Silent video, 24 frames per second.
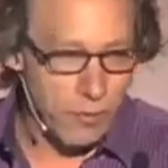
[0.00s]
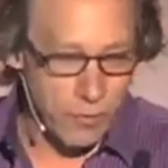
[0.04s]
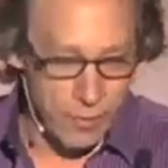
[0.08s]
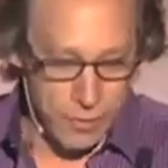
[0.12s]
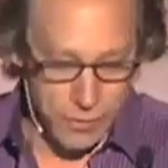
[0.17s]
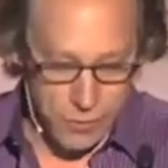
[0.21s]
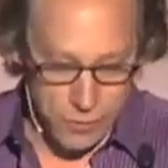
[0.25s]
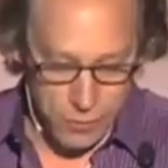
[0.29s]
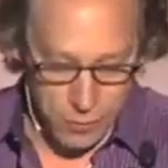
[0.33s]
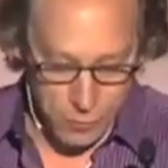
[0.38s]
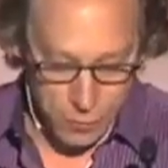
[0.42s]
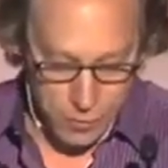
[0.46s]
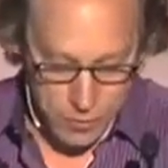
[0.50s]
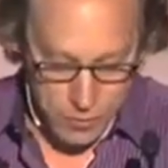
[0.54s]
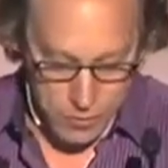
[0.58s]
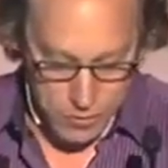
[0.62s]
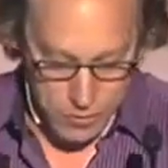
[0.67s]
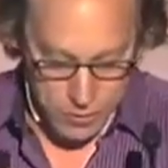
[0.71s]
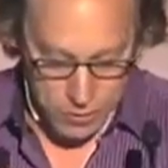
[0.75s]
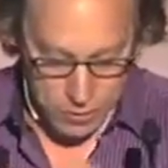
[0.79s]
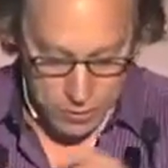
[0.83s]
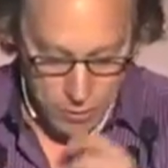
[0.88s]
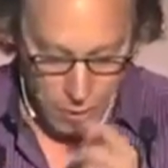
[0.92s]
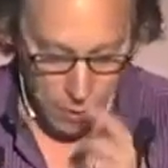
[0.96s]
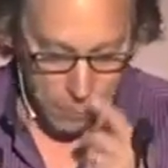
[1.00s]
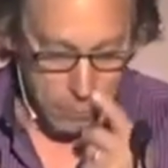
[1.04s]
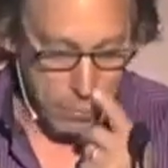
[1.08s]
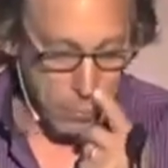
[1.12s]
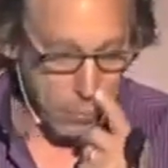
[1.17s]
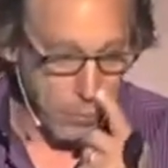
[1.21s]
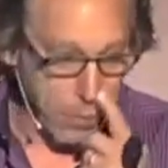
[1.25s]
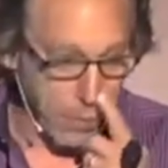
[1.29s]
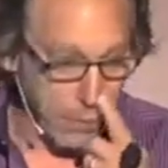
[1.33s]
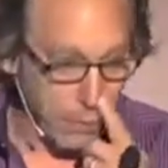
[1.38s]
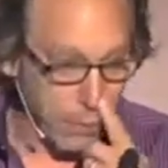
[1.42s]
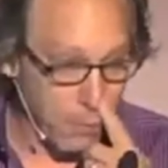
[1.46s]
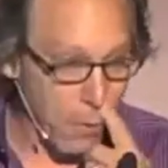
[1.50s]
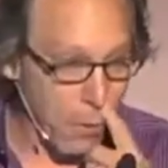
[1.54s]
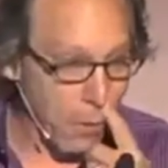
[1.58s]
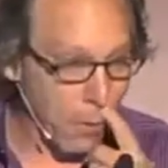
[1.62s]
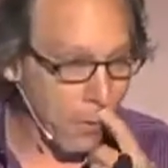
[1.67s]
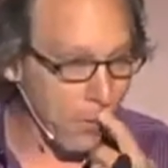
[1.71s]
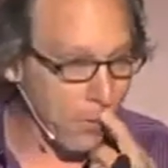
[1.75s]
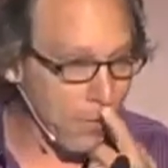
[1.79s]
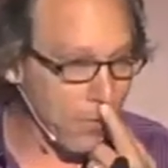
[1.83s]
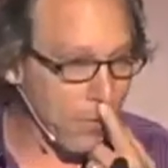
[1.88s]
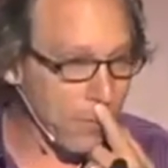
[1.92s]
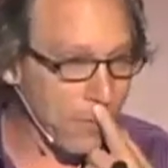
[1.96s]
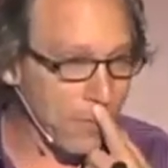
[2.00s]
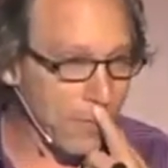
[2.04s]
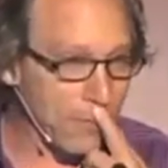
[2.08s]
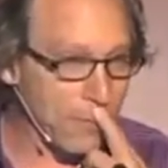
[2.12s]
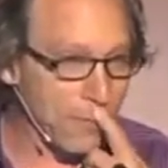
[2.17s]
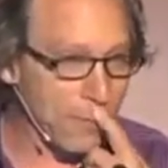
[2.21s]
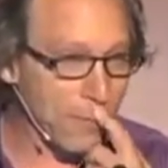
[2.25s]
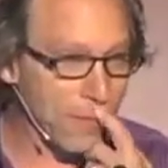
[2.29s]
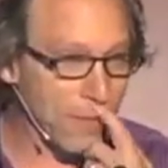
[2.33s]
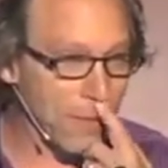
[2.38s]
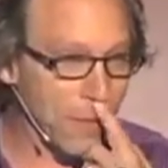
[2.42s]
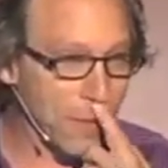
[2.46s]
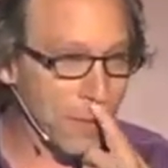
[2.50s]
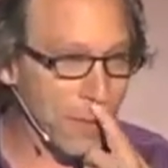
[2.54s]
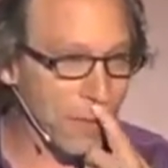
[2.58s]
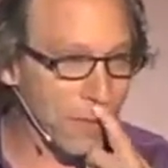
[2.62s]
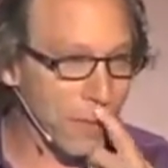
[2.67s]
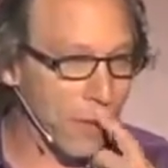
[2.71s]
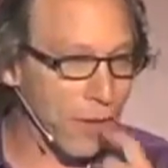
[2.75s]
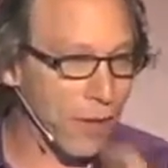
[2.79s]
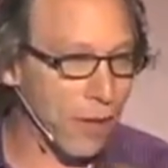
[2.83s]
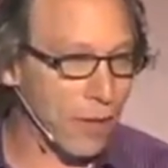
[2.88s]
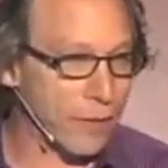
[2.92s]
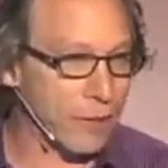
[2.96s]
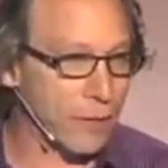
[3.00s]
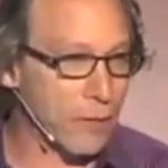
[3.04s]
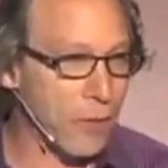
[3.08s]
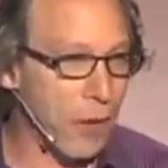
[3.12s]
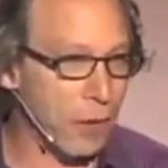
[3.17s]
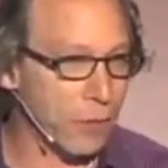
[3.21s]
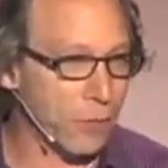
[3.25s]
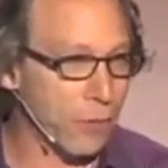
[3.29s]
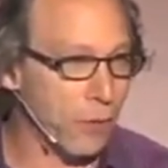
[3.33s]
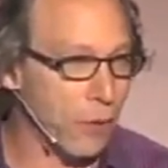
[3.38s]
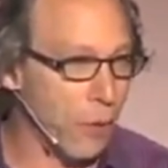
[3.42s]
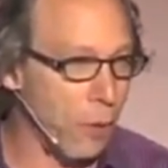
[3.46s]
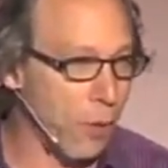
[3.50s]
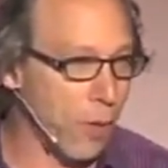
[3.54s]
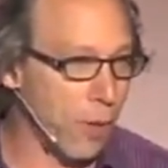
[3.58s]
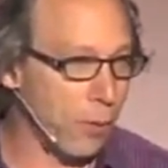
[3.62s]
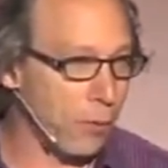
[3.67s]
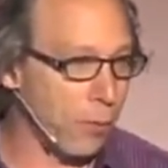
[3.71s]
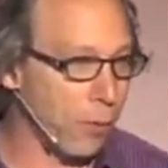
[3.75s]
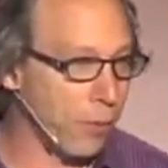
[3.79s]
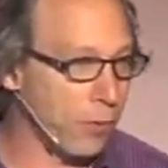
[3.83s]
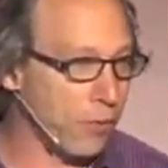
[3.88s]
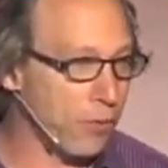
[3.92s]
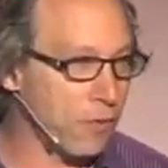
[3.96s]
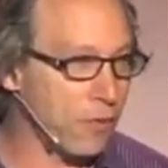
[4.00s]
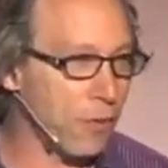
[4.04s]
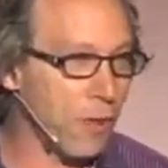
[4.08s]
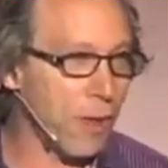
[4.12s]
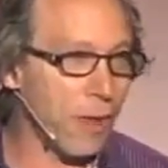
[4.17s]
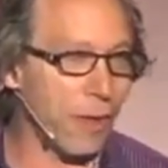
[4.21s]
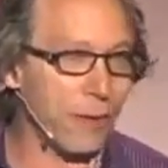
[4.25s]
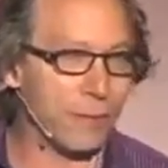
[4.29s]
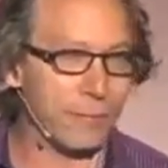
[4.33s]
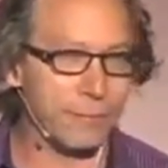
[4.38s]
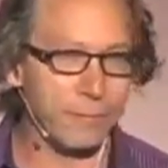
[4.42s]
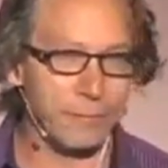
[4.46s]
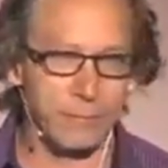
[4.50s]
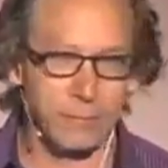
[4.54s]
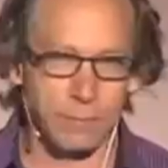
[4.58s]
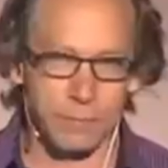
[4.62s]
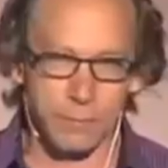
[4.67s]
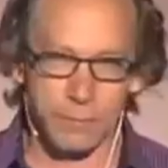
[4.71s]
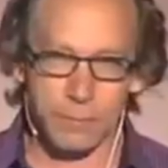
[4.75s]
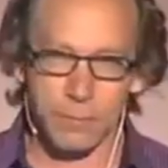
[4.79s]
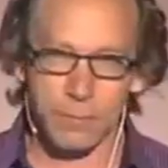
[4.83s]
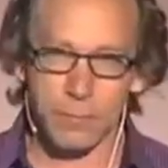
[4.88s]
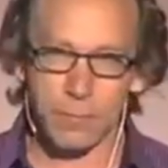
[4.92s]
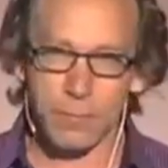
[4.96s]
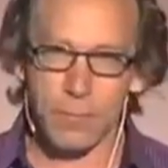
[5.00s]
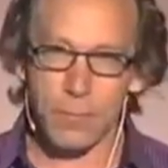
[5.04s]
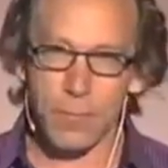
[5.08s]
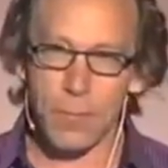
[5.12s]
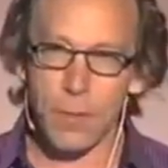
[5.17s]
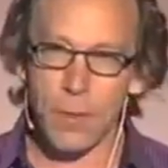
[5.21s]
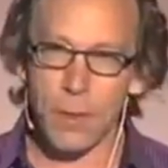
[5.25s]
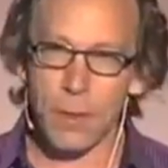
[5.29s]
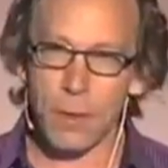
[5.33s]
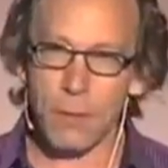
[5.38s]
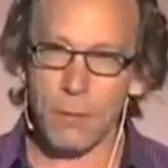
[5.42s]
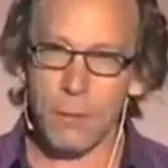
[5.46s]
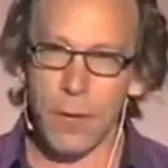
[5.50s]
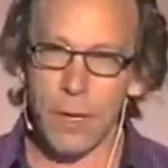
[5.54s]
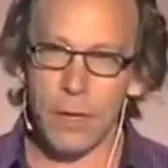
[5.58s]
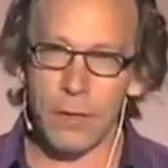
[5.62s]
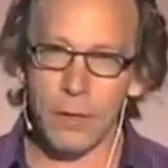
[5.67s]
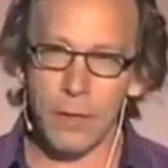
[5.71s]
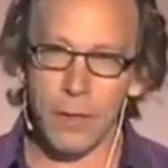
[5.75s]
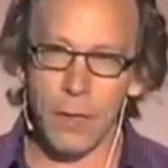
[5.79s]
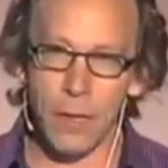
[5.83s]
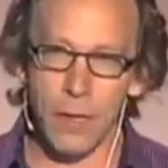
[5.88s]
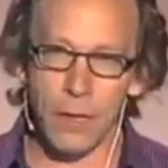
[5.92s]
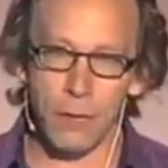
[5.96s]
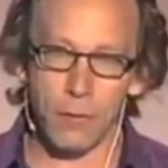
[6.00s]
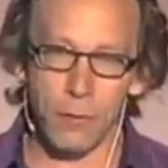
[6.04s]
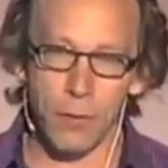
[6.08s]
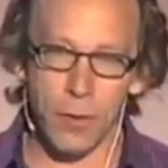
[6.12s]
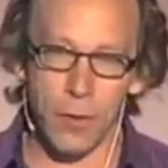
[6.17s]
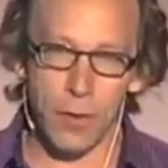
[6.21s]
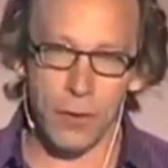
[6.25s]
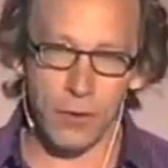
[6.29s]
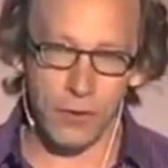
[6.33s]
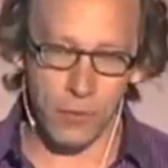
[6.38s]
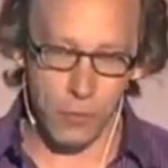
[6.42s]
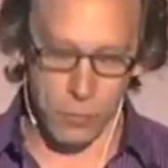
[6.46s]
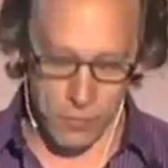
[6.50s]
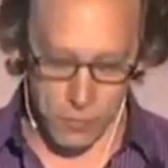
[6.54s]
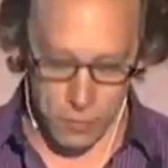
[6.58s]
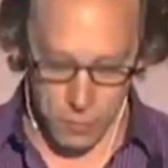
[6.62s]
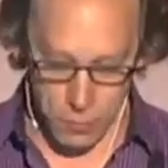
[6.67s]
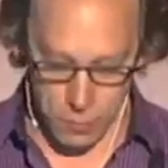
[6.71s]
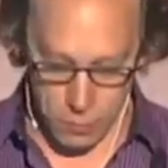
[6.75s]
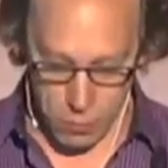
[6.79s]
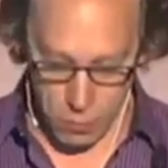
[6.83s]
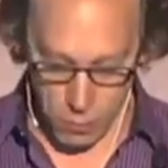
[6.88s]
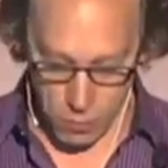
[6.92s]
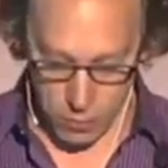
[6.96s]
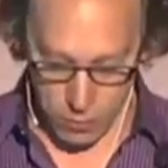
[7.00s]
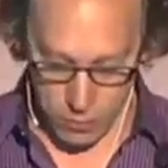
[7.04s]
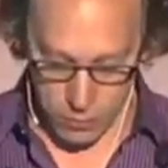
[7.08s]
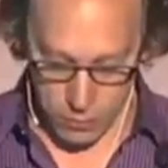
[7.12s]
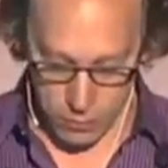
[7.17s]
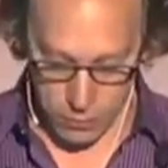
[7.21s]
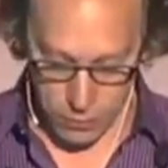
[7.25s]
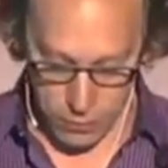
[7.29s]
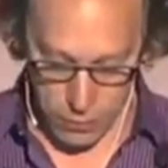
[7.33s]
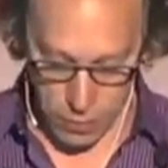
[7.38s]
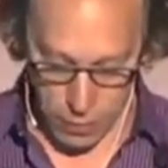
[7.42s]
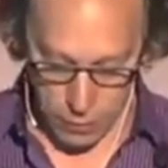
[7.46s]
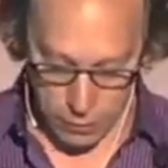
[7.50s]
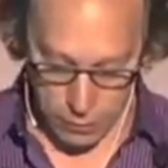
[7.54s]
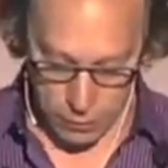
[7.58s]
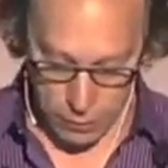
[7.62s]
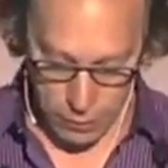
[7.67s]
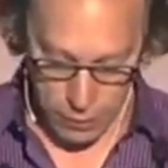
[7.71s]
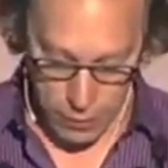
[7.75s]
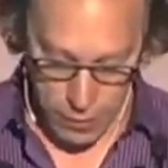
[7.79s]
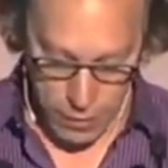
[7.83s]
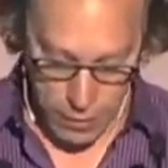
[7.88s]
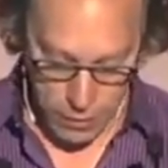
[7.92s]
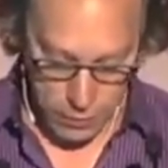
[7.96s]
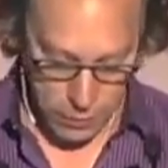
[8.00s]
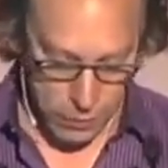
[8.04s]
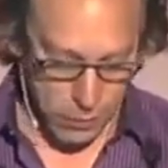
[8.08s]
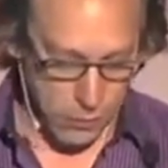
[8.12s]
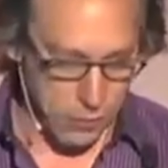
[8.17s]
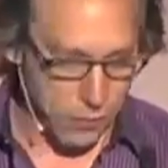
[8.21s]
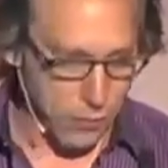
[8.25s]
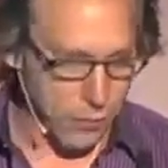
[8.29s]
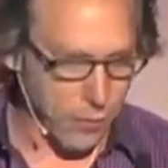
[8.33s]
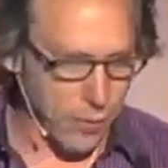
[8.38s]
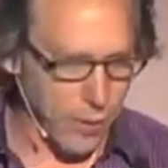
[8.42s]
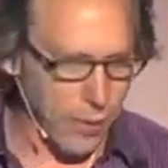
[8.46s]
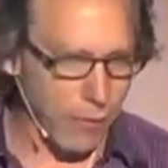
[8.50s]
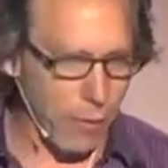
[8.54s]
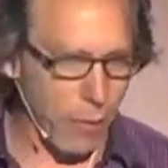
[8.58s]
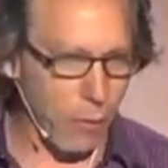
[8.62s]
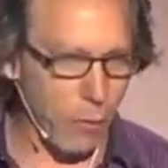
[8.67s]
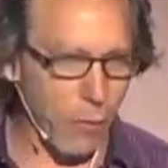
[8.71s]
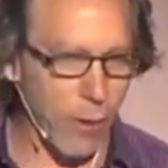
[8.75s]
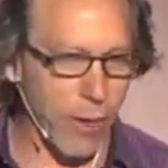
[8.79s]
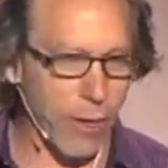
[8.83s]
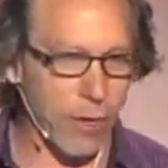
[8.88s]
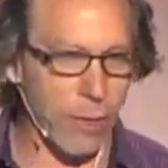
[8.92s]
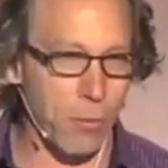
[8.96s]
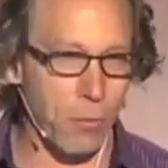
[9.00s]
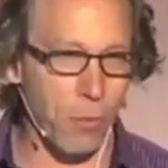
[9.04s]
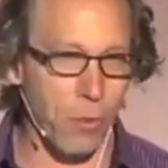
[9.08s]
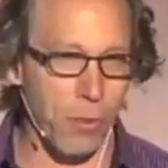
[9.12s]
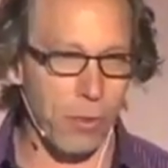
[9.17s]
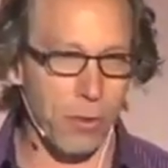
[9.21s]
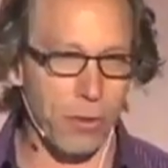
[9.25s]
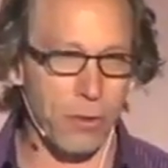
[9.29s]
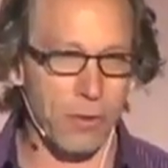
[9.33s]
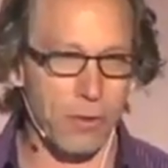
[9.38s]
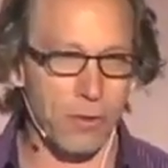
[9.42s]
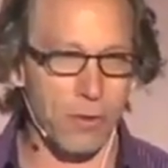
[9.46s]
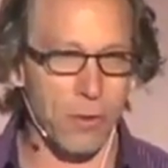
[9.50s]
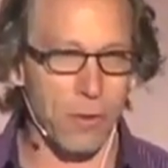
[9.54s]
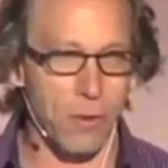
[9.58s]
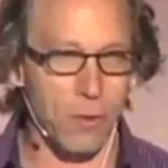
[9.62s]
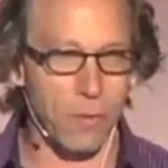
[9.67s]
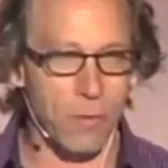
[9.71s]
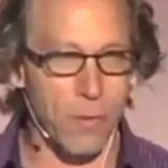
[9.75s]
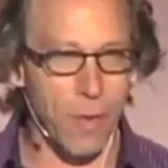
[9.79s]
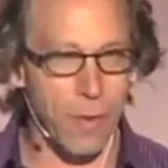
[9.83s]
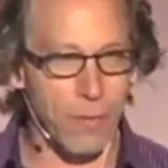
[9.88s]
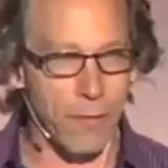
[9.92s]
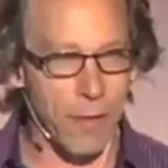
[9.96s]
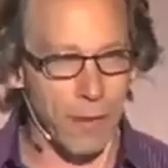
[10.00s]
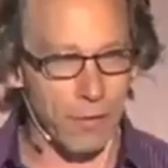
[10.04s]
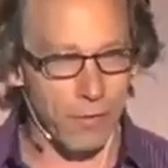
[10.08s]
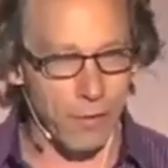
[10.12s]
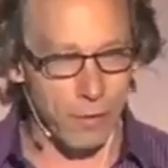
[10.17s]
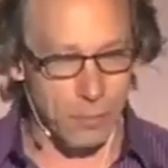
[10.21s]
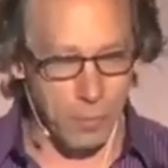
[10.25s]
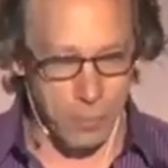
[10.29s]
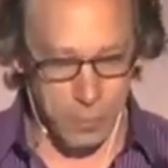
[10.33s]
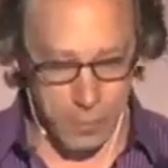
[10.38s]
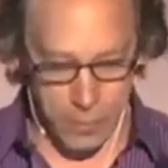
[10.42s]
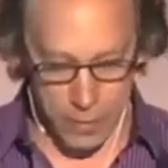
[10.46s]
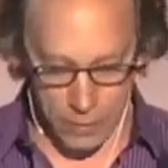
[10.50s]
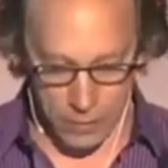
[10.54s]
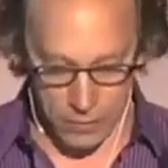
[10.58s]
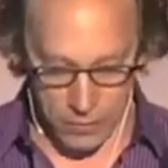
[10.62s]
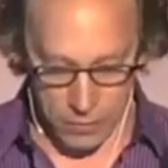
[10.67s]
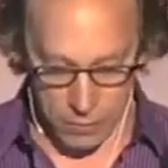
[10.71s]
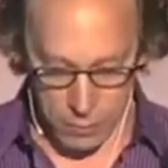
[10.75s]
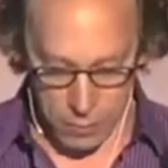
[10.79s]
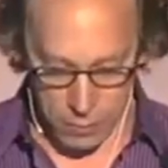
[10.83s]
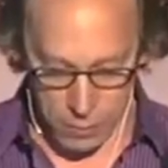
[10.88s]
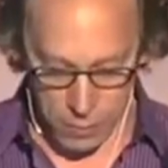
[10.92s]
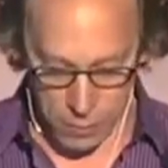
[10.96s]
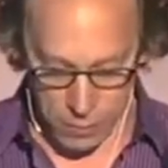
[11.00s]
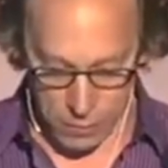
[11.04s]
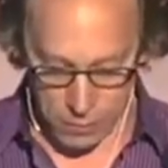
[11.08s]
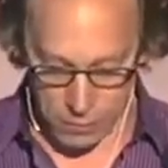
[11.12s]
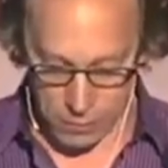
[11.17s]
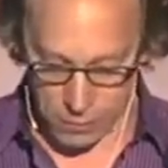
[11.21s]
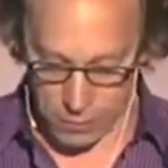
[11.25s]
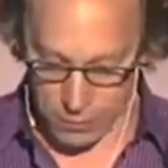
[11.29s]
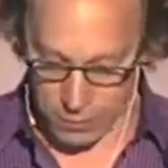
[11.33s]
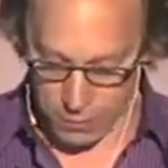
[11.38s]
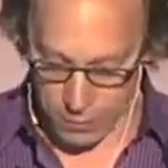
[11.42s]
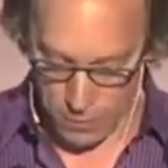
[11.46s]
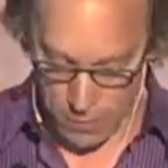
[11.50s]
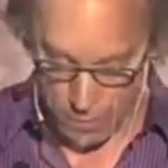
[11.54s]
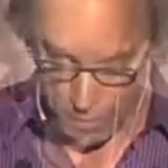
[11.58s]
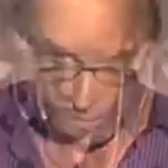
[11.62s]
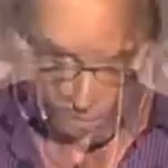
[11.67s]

procedure, which is to not prepare remarks, because I like not to know what I'm going to say. But Hitch was too important to give out random words, so I've actually prepared some remarks.